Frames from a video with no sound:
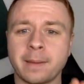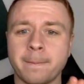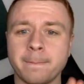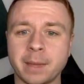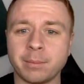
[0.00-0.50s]

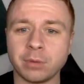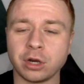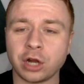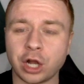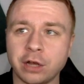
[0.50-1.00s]

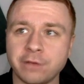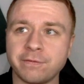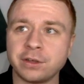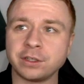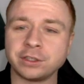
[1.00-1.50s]
member
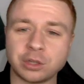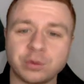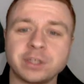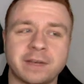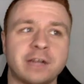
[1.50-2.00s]
of
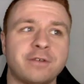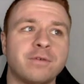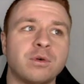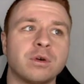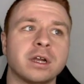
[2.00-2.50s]
Joey's Final
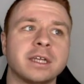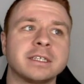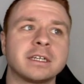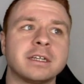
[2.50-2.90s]
Four is going